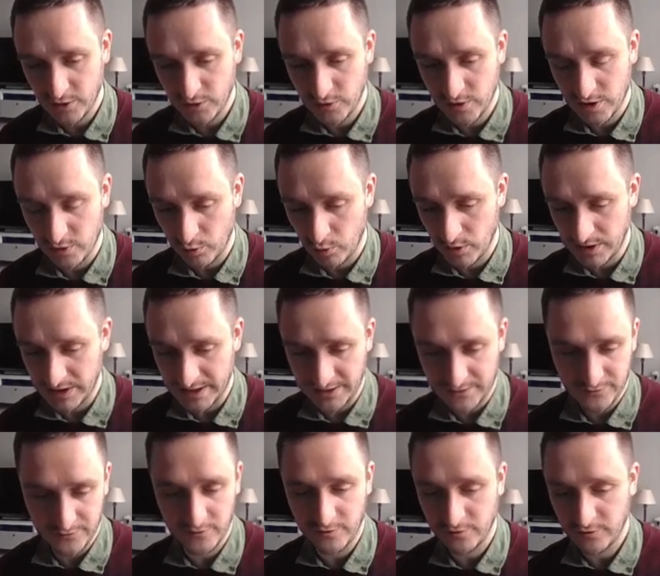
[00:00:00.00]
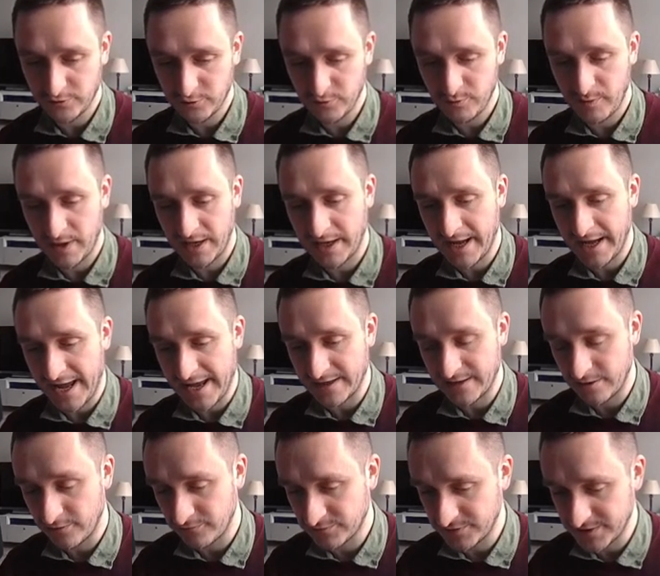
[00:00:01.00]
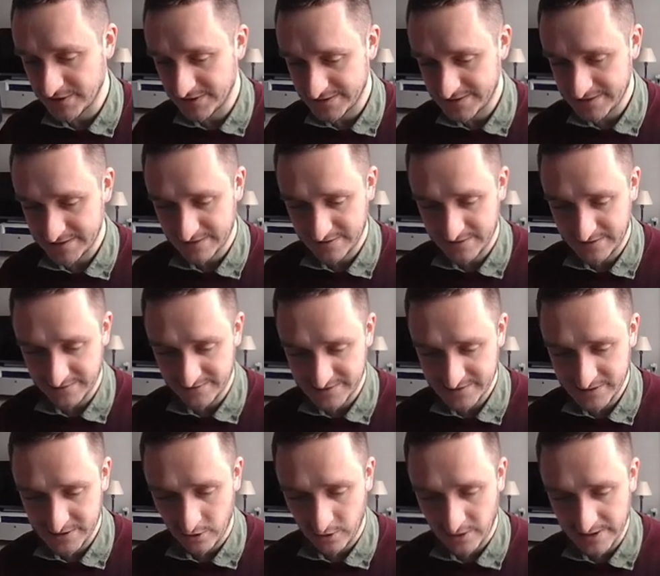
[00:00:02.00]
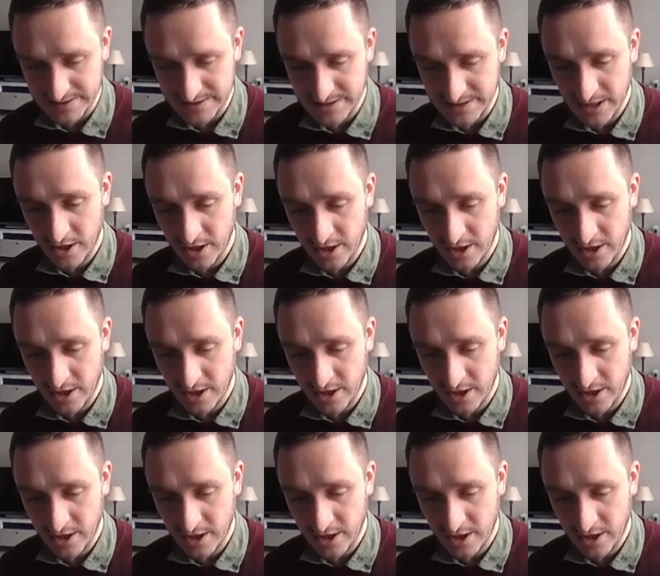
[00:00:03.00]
you're willing to buy any of these tokens.